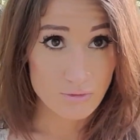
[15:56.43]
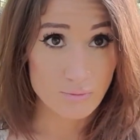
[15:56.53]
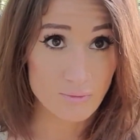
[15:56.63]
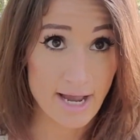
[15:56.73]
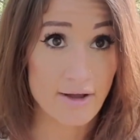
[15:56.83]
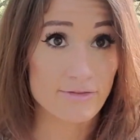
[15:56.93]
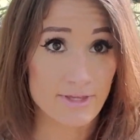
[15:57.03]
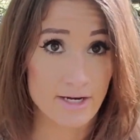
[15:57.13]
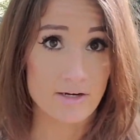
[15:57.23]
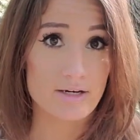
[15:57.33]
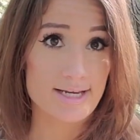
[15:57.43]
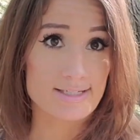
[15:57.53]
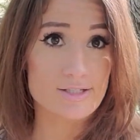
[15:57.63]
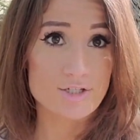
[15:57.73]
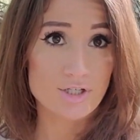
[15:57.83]
out there,
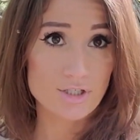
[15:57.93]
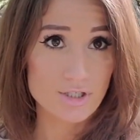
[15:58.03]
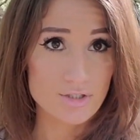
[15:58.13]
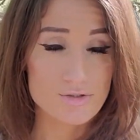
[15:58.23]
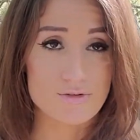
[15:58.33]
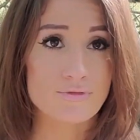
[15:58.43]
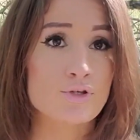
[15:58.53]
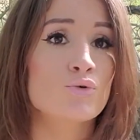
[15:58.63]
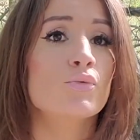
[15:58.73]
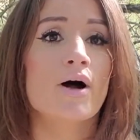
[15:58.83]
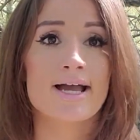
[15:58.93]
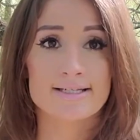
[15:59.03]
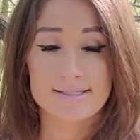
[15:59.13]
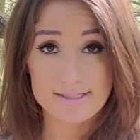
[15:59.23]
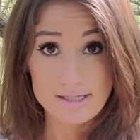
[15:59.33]
external, so if you
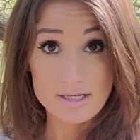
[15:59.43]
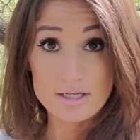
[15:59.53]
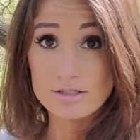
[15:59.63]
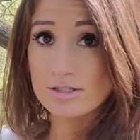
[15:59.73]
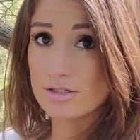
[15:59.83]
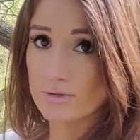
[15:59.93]
want to